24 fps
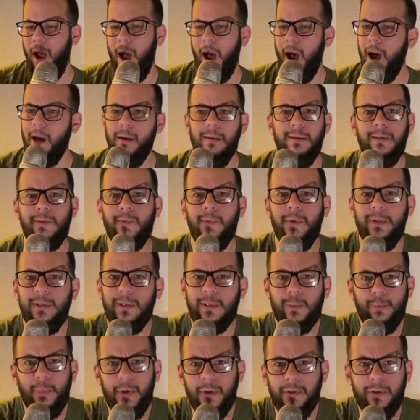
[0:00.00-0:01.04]
How is one
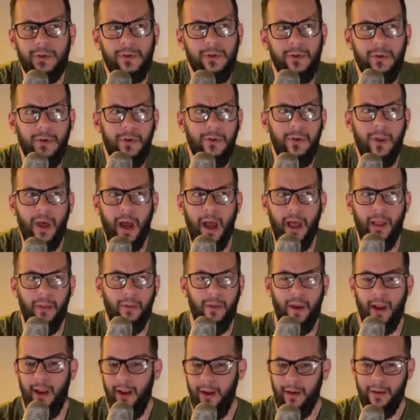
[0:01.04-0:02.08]
supposed to do that?
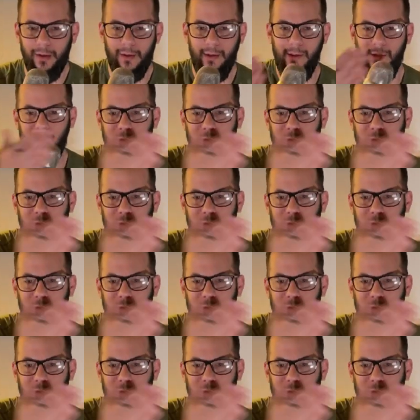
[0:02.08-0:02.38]
Like,